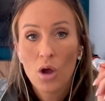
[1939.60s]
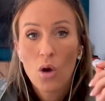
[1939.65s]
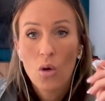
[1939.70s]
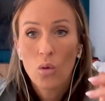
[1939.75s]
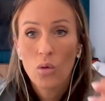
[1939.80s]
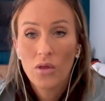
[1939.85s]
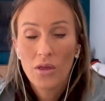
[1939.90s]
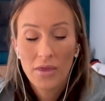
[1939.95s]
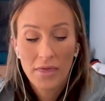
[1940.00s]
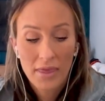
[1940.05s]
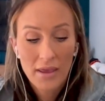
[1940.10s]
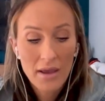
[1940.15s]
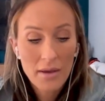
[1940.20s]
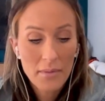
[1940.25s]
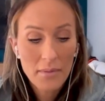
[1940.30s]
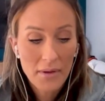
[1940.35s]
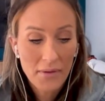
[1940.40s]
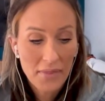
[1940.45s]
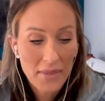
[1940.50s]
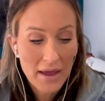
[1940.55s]
Well, the thing
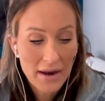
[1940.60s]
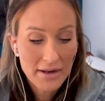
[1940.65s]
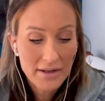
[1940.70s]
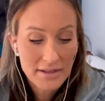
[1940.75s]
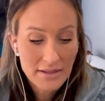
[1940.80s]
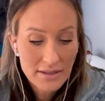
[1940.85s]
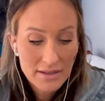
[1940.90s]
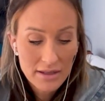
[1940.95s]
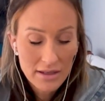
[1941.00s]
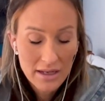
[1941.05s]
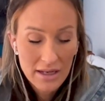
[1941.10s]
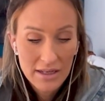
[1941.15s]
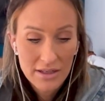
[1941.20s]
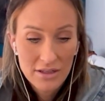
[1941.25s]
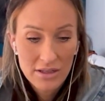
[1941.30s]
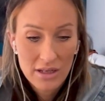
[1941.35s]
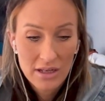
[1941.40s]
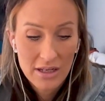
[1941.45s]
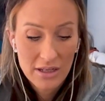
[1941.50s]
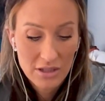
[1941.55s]
about that
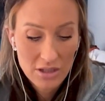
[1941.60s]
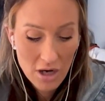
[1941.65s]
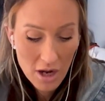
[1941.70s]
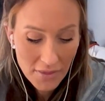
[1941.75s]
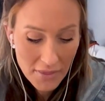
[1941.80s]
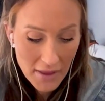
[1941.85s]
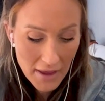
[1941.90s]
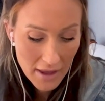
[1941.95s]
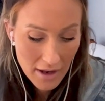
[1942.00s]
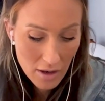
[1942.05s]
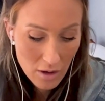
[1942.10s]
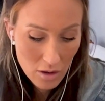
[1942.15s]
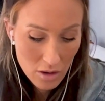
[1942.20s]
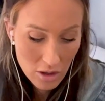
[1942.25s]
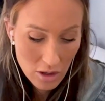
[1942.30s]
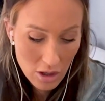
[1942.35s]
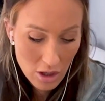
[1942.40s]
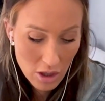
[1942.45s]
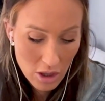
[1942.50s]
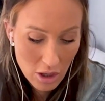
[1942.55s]
is not that,
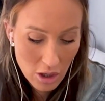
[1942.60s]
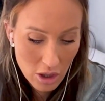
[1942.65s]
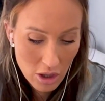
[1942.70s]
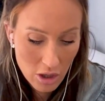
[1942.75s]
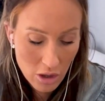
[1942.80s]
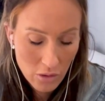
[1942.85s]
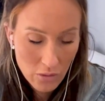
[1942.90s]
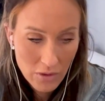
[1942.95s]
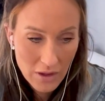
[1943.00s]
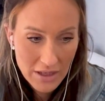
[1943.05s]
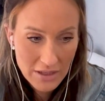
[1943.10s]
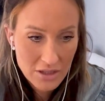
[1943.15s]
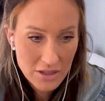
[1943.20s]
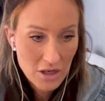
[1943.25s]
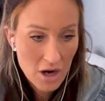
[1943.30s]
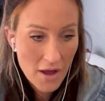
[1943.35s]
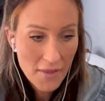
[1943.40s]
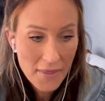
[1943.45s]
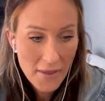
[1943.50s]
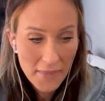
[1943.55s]
it's
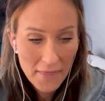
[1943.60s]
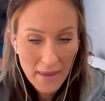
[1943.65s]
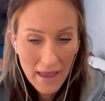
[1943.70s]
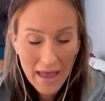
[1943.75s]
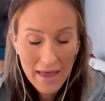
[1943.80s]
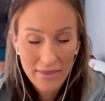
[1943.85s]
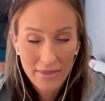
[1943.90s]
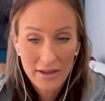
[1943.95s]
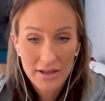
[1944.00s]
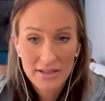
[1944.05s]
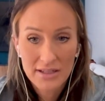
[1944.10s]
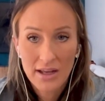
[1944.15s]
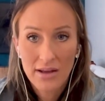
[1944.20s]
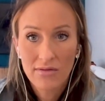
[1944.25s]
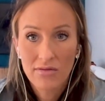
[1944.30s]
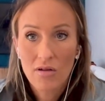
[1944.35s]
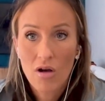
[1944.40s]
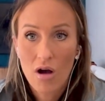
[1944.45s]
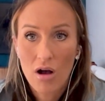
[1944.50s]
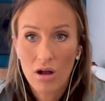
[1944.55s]
not that the athletes
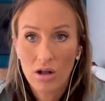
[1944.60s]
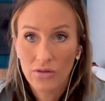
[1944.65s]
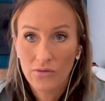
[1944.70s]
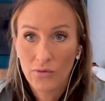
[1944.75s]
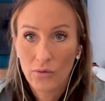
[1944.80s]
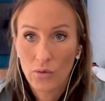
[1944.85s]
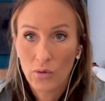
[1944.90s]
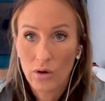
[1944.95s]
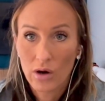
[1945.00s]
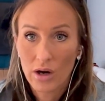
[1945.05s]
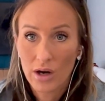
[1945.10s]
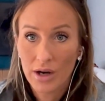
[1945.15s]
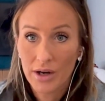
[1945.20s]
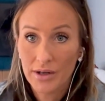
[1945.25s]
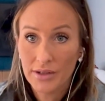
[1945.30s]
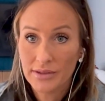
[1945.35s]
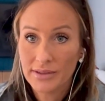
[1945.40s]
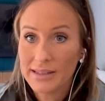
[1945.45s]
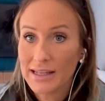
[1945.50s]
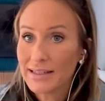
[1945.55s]
have called
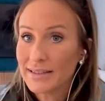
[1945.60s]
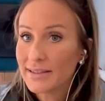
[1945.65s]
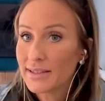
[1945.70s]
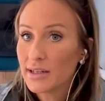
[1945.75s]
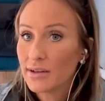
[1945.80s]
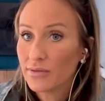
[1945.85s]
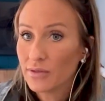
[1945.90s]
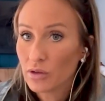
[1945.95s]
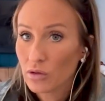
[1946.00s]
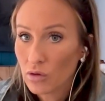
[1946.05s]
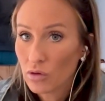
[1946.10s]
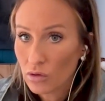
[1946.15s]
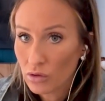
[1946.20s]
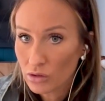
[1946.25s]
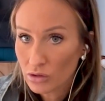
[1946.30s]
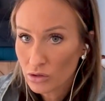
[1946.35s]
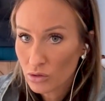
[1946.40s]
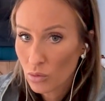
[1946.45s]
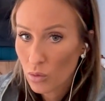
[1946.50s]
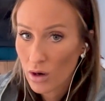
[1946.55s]
for less
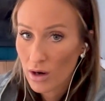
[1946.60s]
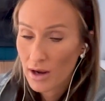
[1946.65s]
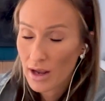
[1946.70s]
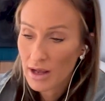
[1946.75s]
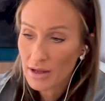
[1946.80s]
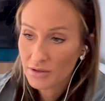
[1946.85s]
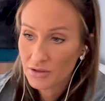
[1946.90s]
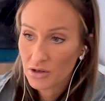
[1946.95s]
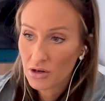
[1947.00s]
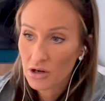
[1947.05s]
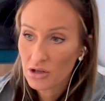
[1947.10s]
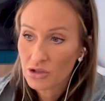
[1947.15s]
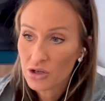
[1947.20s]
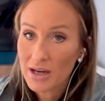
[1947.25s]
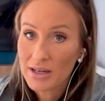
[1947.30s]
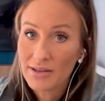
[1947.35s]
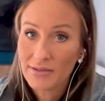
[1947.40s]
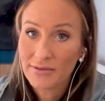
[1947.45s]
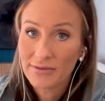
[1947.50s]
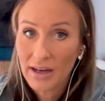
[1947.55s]
difficult workouts. They're not
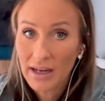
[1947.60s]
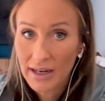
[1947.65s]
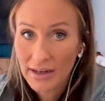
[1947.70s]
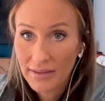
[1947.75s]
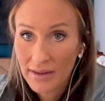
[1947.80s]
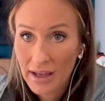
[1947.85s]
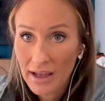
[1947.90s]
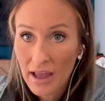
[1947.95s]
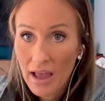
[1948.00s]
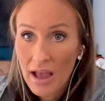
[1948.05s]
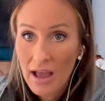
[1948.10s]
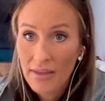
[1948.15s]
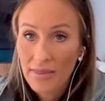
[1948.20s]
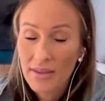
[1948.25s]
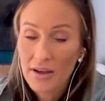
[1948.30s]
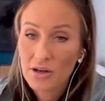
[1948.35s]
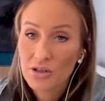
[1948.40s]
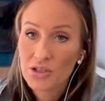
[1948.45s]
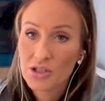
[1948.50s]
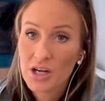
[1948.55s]
trying to find
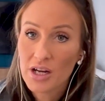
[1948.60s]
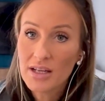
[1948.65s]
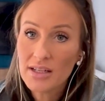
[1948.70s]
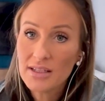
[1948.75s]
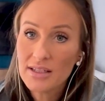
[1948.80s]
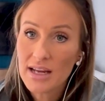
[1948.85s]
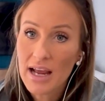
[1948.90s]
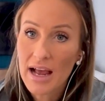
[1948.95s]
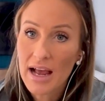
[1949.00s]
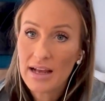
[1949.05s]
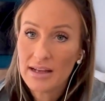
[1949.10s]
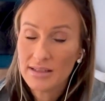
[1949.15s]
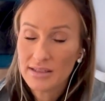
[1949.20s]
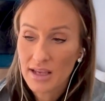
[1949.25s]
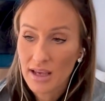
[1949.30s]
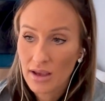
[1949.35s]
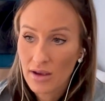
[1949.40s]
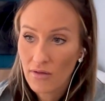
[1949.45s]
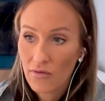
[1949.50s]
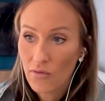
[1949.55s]
they're just
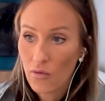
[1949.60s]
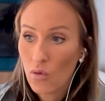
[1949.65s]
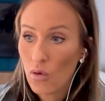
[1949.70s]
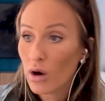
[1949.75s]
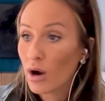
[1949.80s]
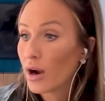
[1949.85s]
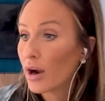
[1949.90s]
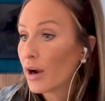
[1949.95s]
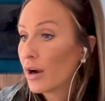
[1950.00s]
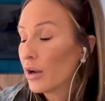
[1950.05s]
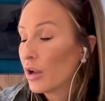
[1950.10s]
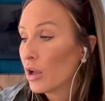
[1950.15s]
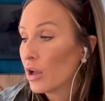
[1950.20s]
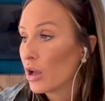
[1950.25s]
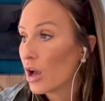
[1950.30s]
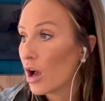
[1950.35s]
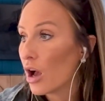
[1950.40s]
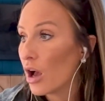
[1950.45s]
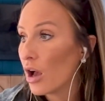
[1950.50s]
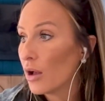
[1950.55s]
asking for
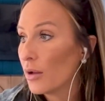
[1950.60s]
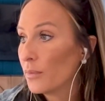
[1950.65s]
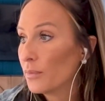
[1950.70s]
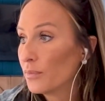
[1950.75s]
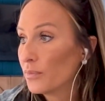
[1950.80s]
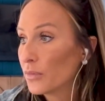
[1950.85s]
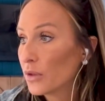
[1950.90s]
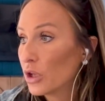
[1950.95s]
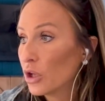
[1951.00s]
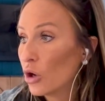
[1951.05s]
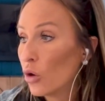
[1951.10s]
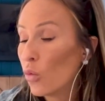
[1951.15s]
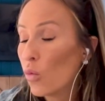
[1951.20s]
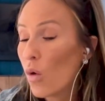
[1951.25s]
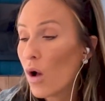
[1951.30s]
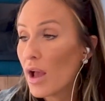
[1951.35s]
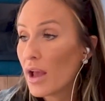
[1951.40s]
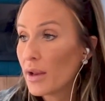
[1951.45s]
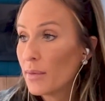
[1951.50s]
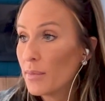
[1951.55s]

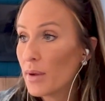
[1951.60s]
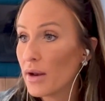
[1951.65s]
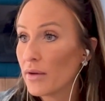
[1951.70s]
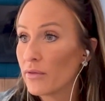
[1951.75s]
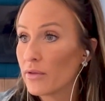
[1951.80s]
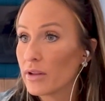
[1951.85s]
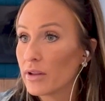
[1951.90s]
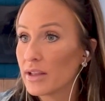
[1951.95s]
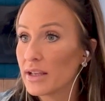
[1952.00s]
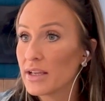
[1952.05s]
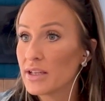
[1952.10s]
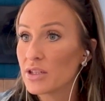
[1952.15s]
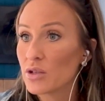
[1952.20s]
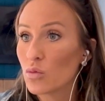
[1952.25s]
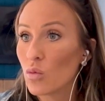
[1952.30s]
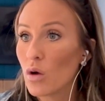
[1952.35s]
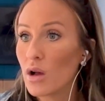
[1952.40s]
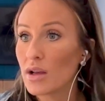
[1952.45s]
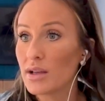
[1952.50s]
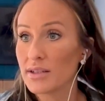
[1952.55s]
what had been released
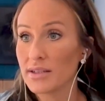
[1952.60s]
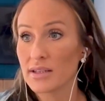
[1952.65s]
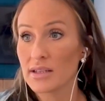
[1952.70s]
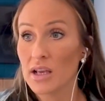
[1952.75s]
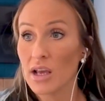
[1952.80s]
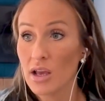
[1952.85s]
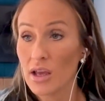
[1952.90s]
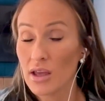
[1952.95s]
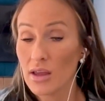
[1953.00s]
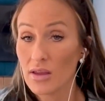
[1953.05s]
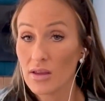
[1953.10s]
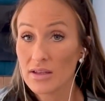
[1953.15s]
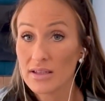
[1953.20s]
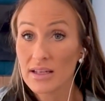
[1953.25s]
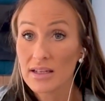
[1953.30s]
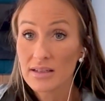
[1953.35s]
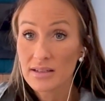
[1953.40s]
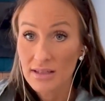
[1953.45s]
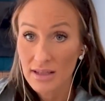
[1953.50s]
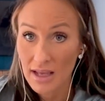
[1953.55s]
was,
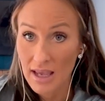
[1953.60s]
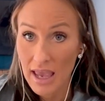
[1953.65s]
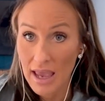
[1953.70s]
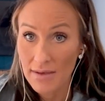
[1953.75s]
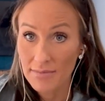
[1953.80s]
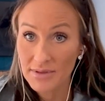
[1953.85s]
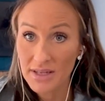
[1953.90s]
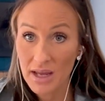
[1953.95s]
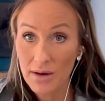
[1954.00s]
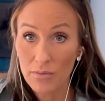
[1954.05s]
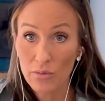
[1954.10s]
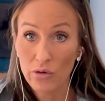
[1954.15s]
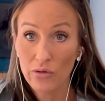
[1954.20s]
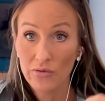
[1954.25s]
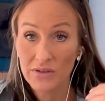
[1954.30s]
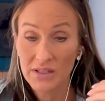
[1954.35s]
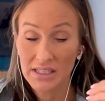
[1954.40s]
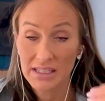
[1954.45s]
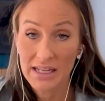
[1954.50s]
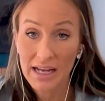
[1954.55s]
since the games had
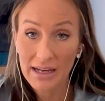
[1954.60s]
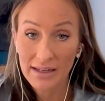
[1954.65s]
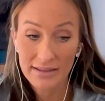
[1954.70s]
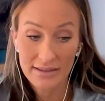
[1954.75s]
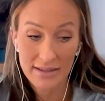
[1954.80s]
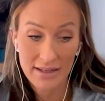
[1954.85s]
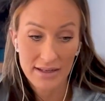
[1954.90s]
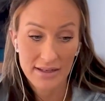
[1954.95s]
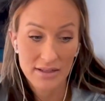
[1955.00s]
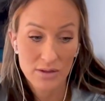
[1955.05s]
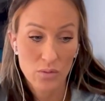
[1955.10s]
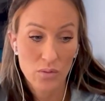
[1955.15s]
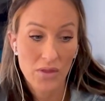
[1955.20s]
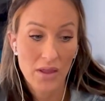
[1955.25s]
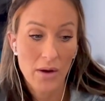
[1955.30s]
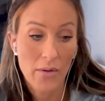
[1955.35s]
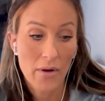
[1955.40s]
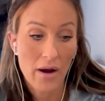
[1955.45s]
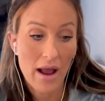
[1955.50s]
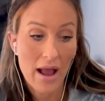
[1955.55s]
moved to Texas,
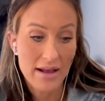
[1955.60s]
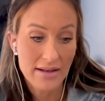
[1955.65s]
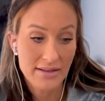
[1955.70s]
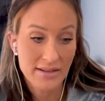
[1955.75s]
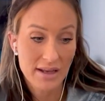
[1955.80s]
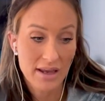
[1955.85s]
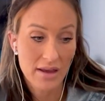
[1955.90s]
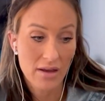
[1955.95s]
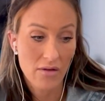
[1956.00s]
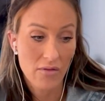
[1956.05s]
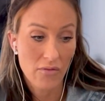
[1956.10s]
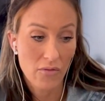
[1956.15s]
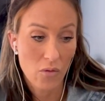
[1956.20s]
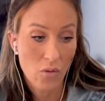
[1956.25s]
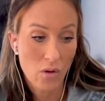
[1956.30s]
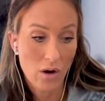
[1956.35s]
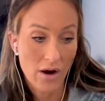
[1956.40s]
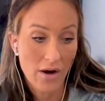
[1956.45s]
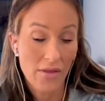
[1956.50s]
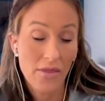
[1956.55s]
they were asking
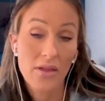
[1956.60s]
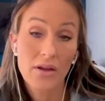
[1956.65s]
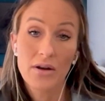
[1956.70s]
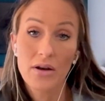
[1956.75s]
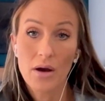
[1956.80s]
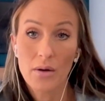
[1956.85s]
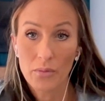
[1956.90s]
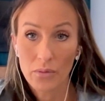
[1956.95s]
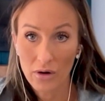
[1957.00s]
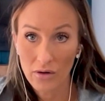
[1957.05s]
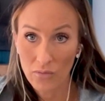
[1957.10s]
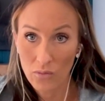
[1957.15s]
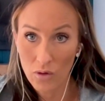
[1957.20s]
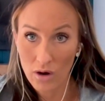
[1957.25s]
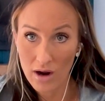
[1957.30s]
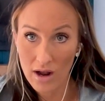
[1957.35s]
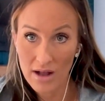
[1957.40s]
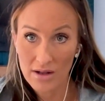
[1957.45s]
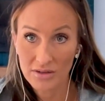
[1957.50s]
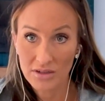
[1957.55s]
for the number of
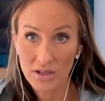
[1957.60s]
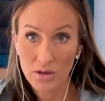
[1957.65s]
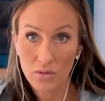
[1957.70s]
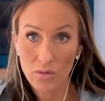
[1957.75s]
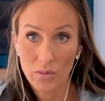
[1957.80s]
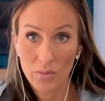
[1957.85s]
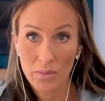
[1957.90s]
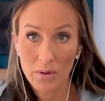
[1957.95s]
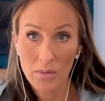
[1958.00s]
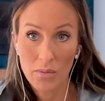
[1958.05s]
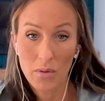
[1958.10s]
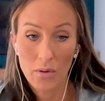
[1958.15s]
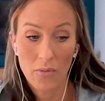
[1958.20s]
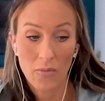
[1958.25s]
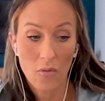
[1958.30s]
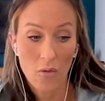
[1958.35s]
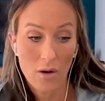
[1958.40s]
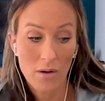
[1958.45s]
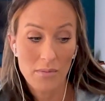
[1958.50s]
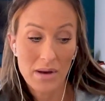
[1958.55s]
workouts that would be
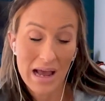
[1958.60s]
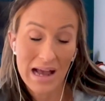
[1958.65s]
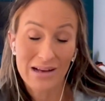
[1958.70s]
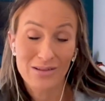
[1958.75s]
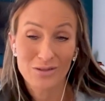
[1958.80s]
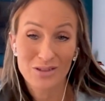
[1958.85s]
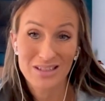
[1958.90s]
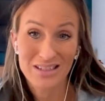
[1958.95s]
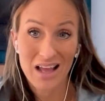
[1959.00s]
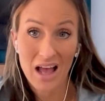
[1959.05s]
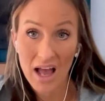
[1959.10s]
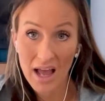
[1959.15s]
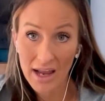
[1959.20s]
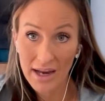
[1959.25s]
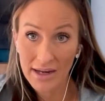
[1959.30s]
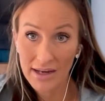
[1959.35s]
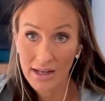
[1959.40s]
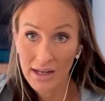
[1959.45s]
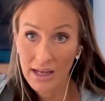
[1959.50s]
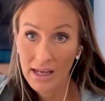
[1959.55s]
performed
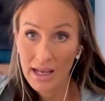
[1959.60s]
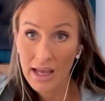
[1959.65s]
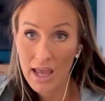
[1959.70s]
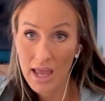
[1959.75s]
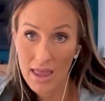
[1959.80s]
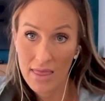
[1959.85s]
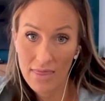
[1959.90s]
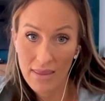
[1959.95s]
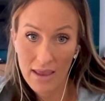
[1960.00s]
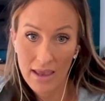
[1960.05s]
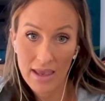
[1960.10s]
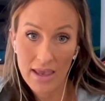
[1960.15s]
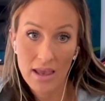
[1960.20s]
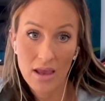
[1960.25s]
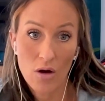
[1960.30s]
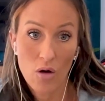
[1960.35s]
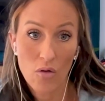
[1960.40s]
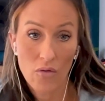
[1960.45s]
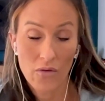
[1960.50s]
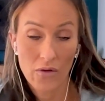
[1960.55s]
outside in the
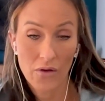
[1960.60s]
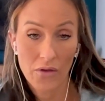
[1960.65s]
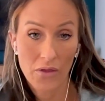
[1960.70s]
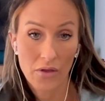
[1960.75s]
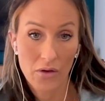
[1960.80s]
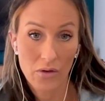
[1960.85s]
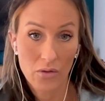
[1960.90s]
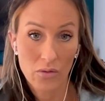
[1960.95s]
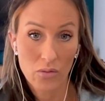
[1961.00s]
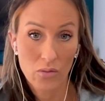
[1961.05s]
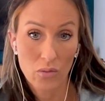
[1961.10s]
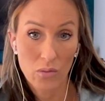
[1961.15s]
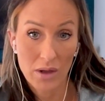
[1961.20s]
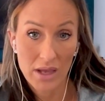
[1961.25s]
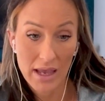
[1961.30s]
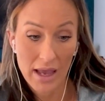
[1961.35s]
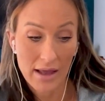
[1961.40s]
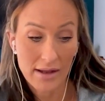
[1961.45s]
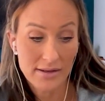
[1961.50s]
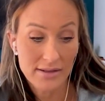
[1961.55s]
heat over the
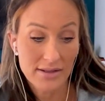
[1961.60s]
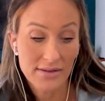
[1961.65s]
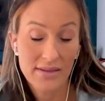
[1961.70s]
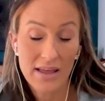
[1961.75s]
weekend.